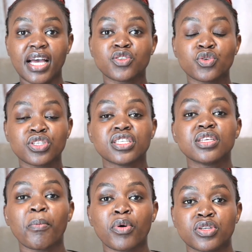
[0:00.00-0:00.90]
So it is
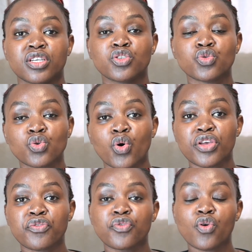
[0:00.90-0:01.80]
important to know
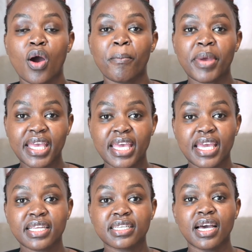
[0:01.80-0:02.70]
if you are
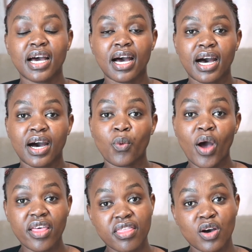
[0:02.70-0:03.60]
making
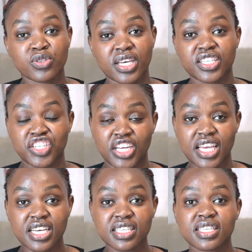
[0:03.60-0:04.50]
1,000
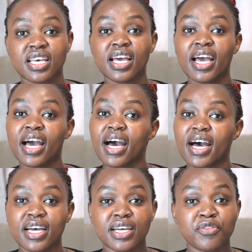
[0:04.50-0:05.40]
shillings,
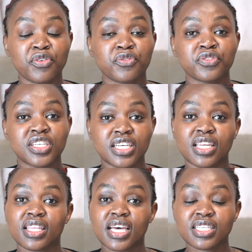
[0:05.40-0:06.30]

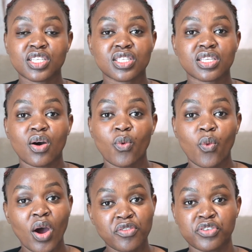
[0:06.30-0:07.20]
15, that is
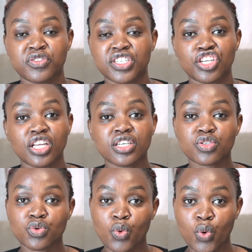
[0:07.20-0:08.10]
150
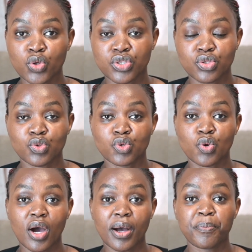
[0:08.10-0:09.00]
shillings goes to
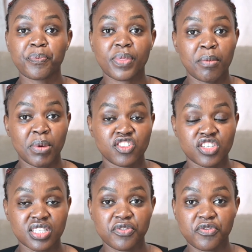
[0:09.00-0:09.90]
your
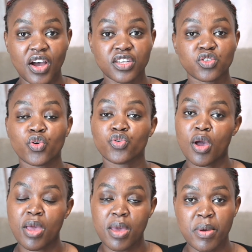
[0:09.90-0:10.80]
emergency fund or
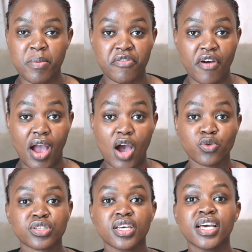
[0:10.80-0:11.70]
your MMF
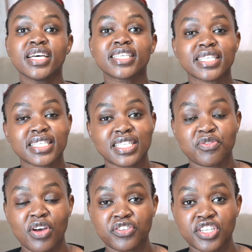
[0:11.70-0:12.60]
account,
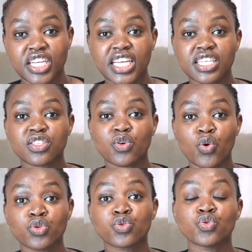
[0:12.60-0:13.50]
65 shillings
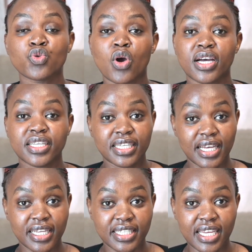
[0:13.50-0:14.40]
goes to your
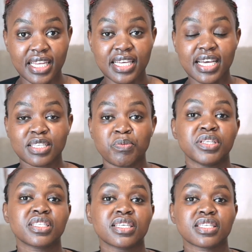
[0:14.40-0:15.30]
daily
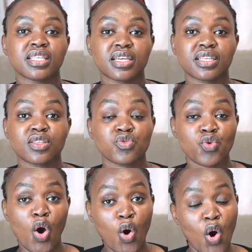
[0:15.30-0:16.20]
expenses, that
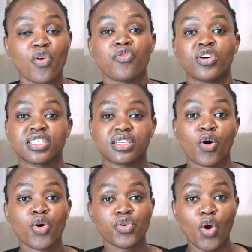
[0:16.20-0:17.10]
your core fund
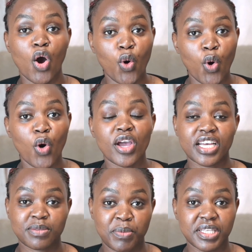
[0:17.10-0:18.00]
or your core
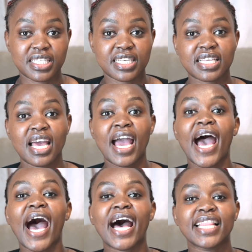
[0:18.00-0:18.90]
expenses,
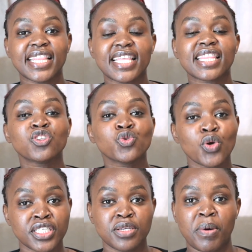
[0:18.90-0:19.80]
and then the
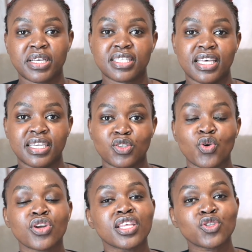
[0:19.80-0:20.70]
20%
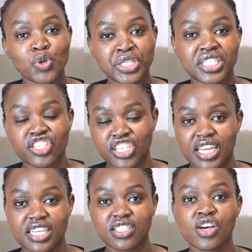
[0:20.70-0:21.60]
or the 20
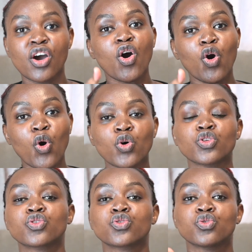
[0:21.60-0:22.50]
shillings
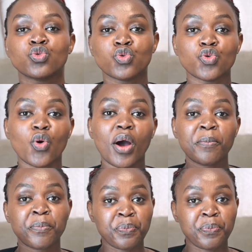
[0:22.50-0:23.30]
goes to your